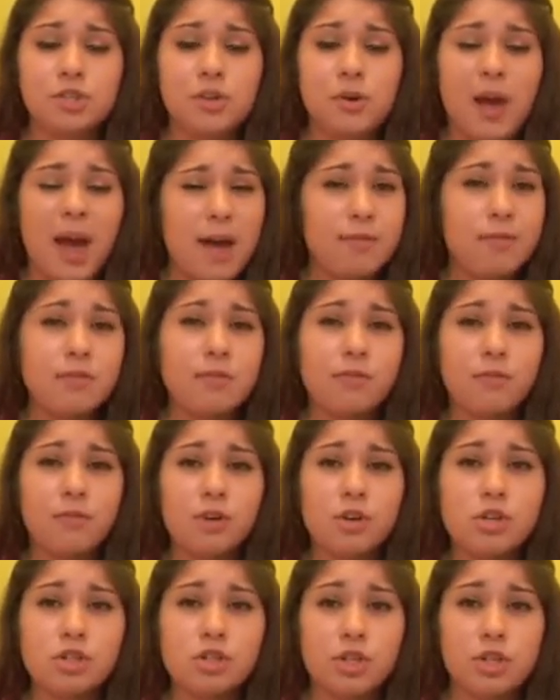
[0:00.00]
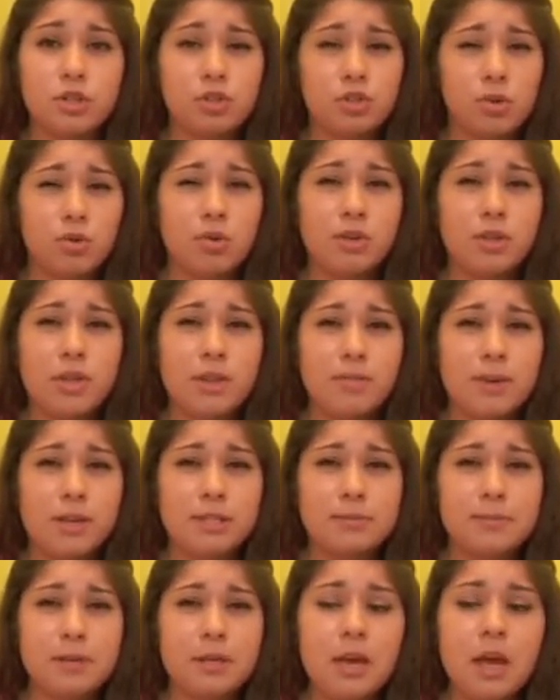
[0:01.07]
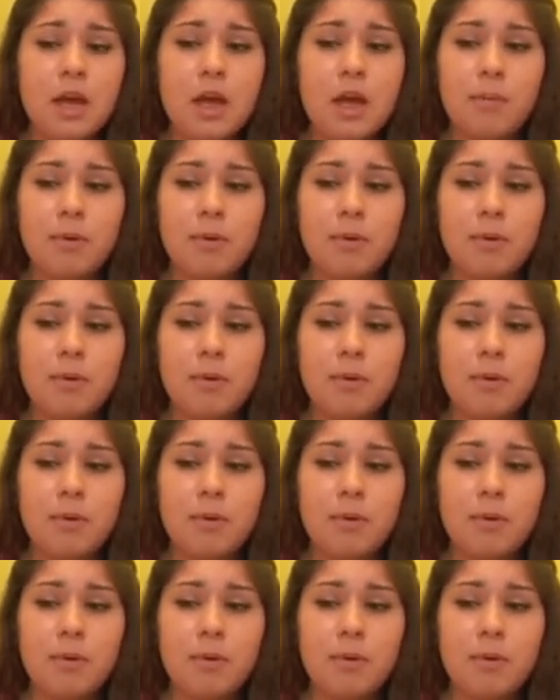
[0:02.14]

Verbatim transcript: So half of the furniture is sold in the basement,